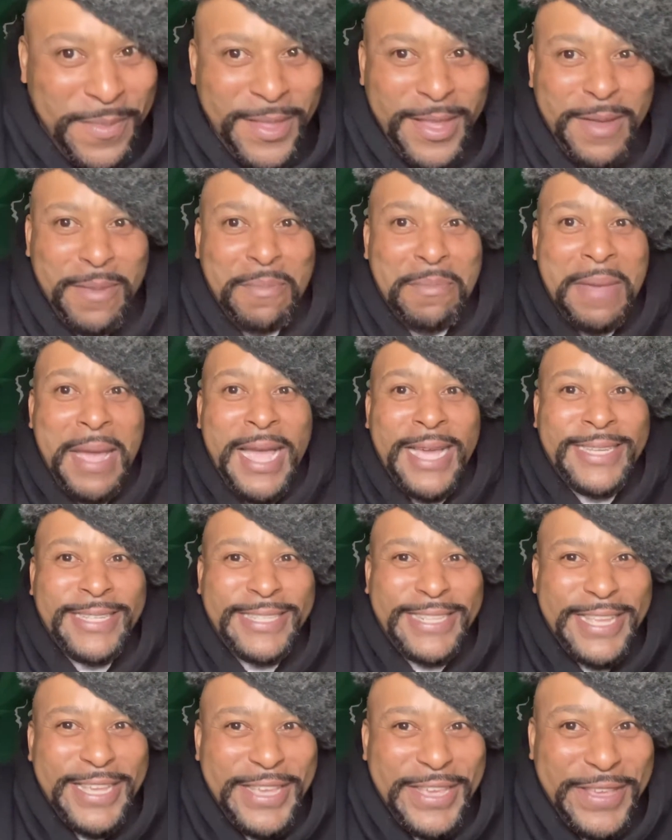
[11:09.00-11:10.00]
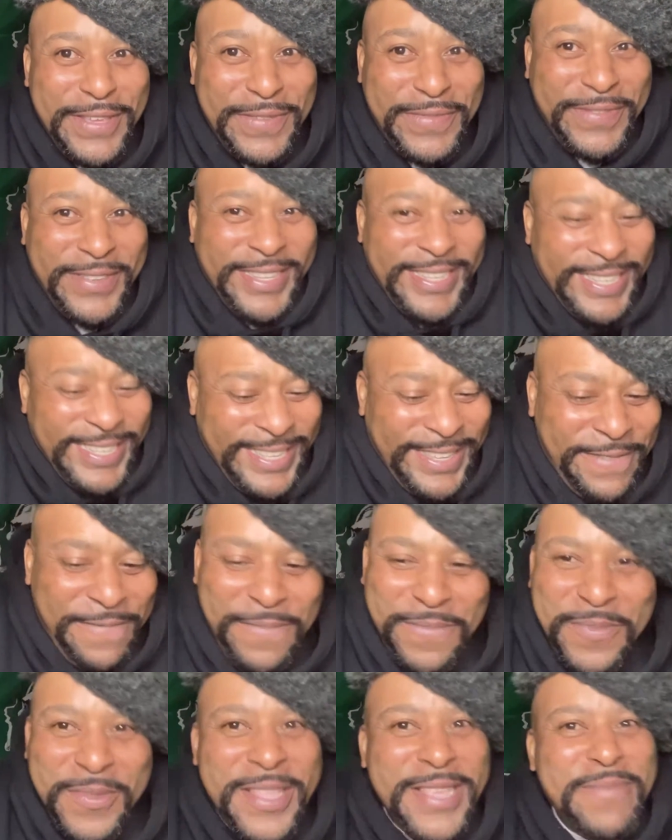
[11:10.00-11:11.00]
Max Steve.
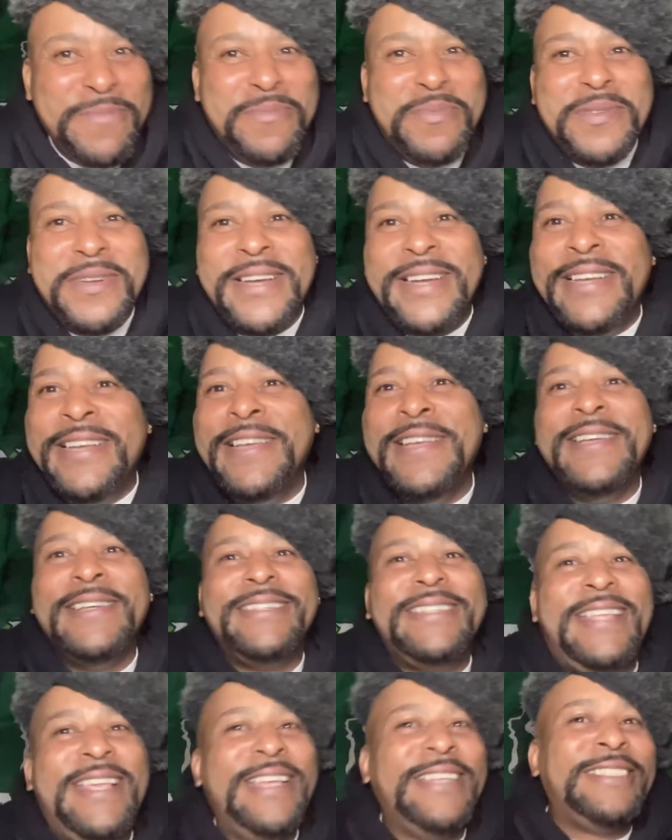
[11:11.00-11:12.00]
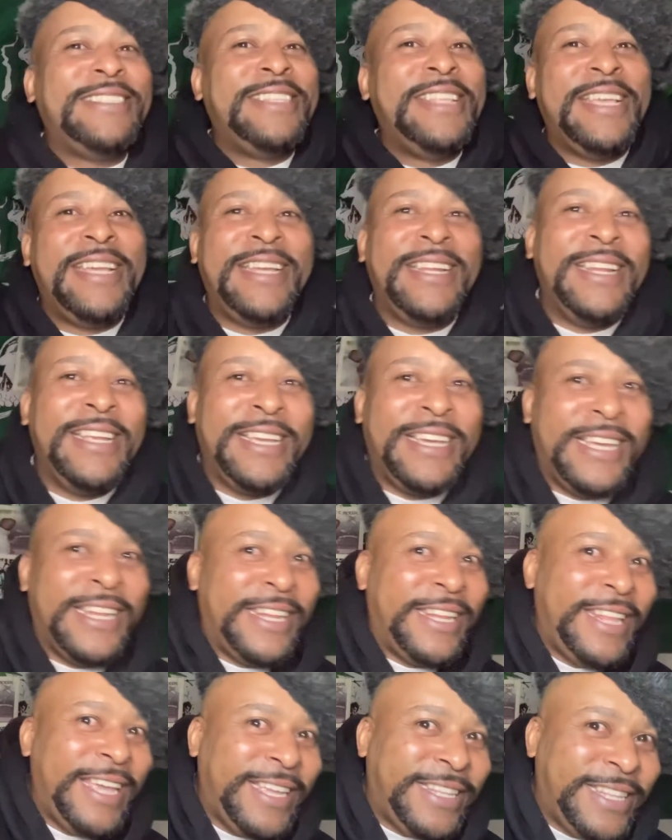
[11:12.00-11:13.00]
Bruh, this nigga done
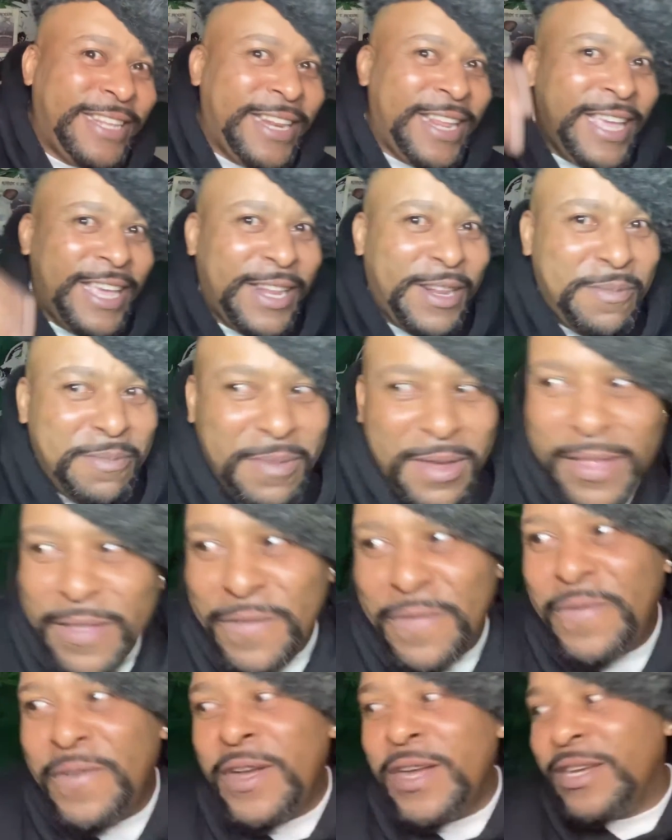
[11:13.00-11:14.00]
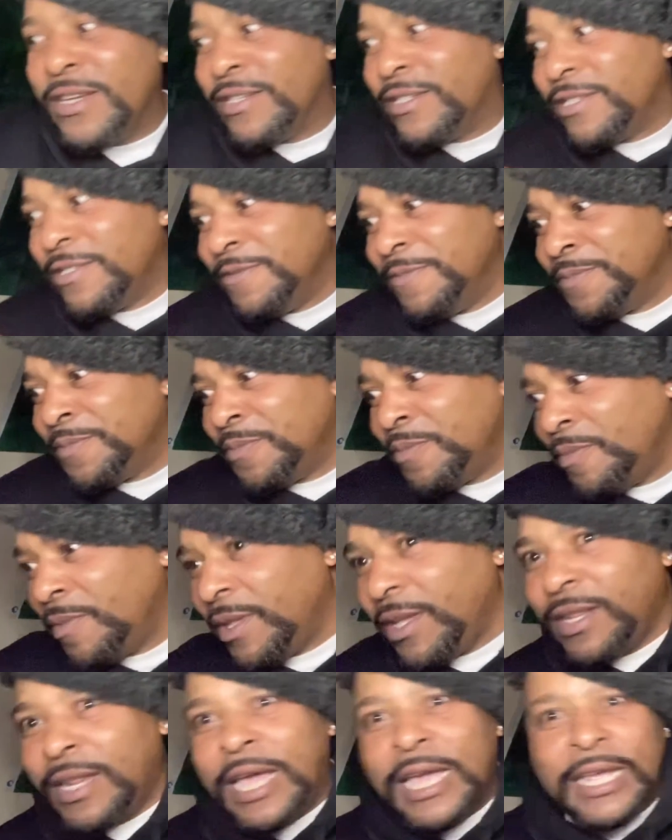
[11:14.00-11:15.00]
collected hella motherfuckers.
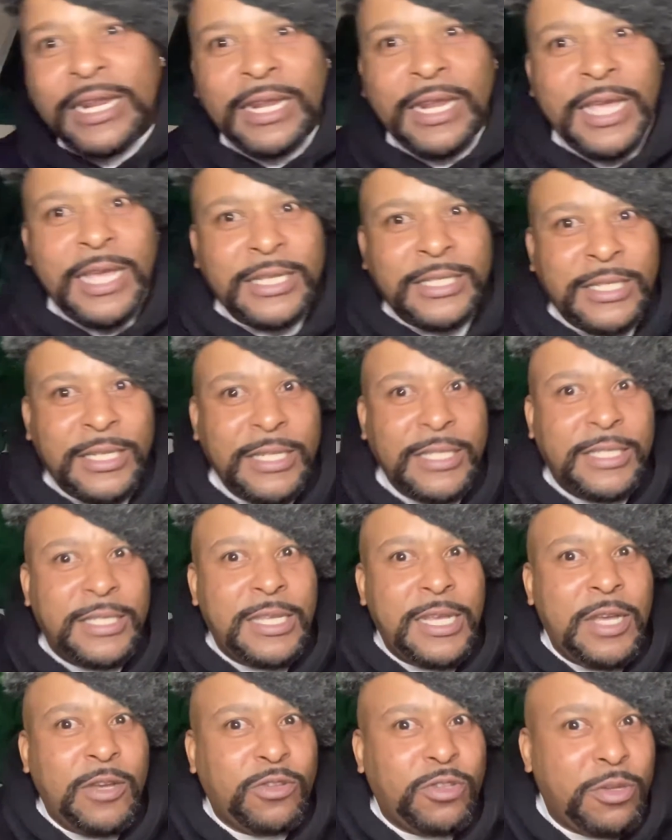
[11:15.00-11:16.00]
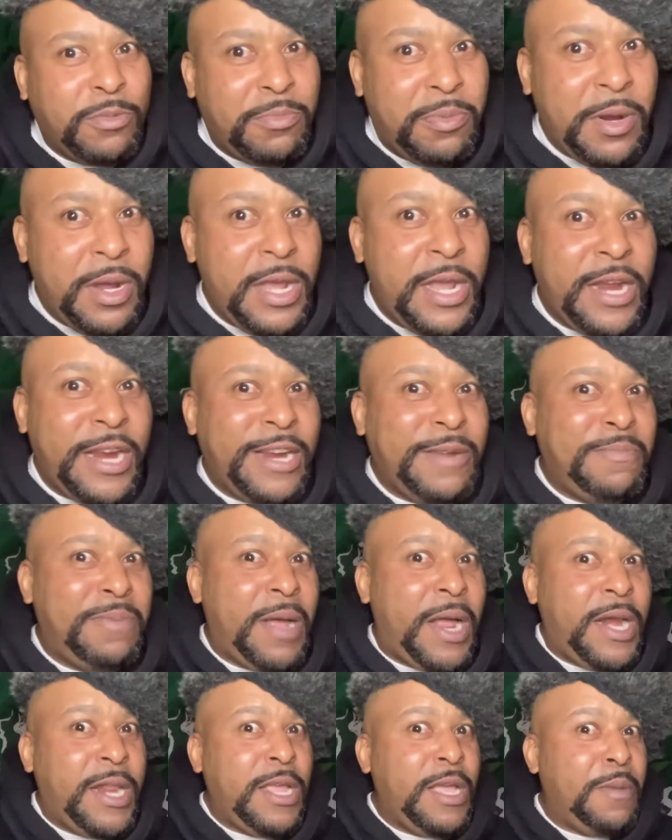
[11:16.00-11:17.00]
Like Legend of Zelda, bruh.
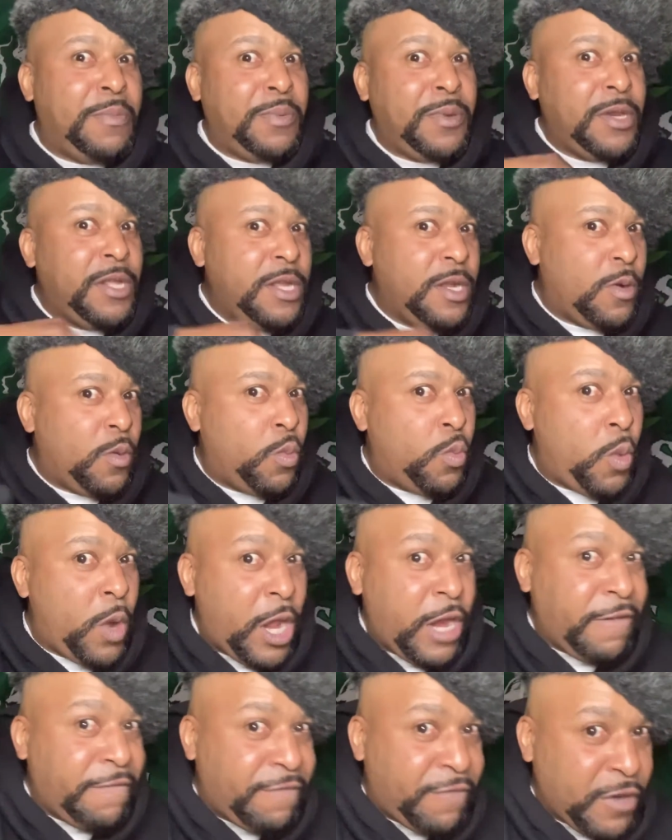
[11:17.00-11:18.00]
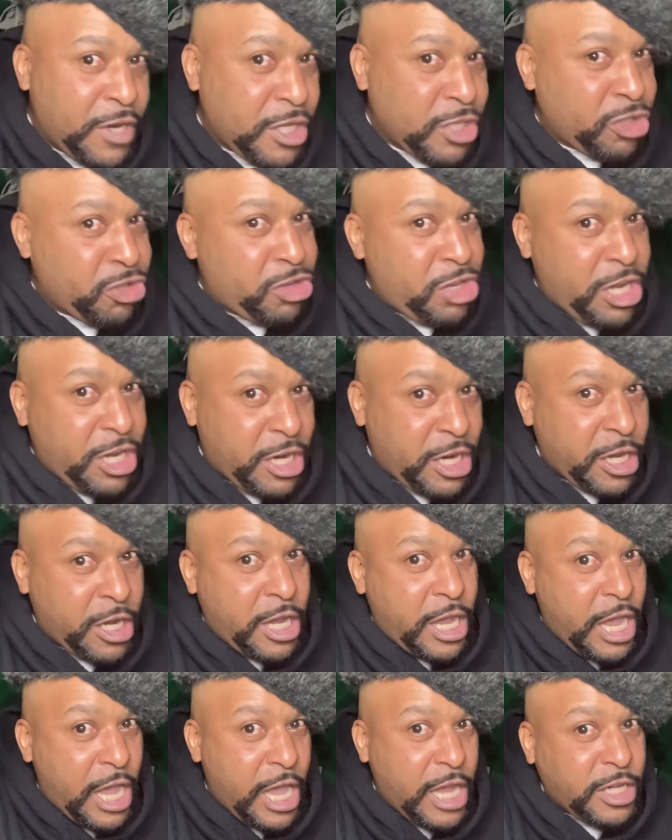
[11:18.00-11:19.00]
Everybody up in here waiting for this nigga to
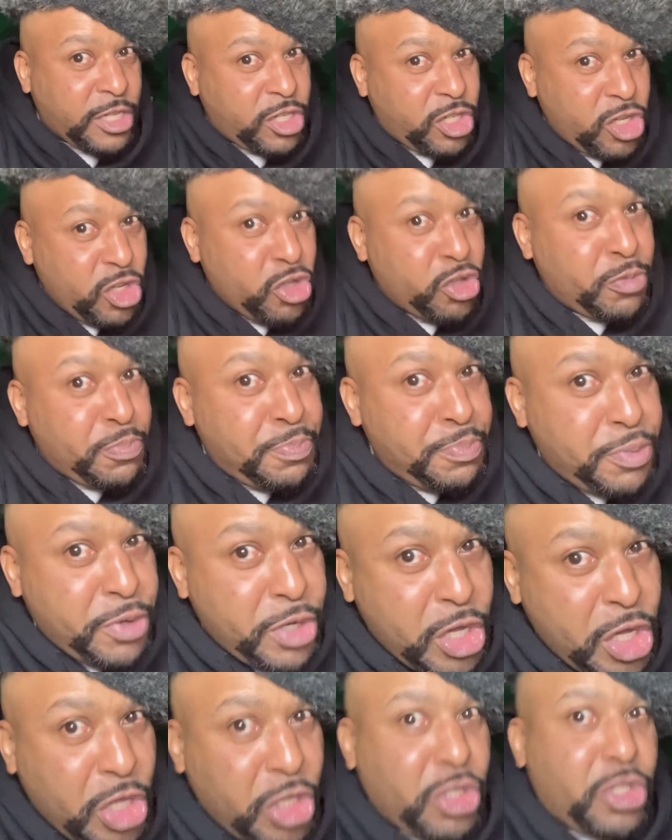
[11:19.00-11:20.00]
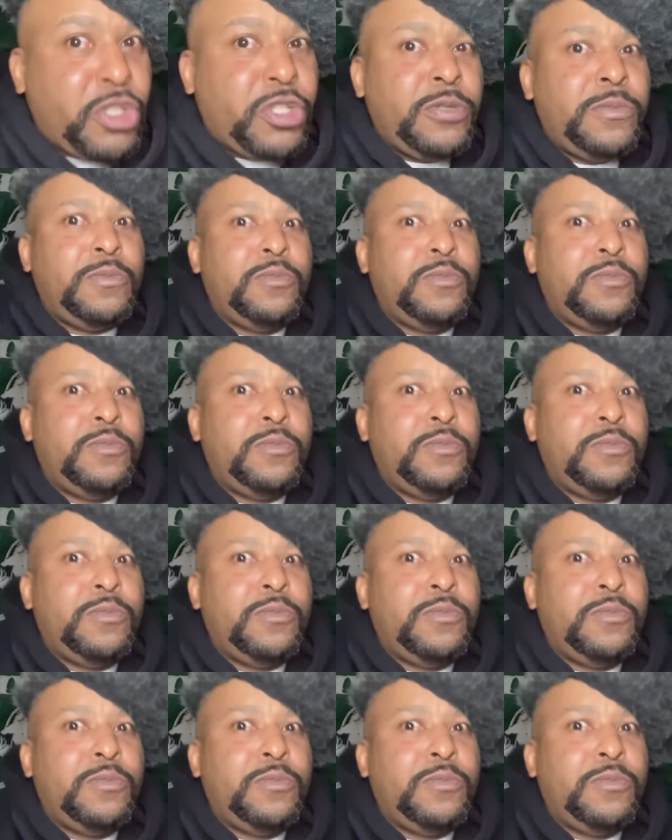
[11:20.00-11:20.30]
cash this piece.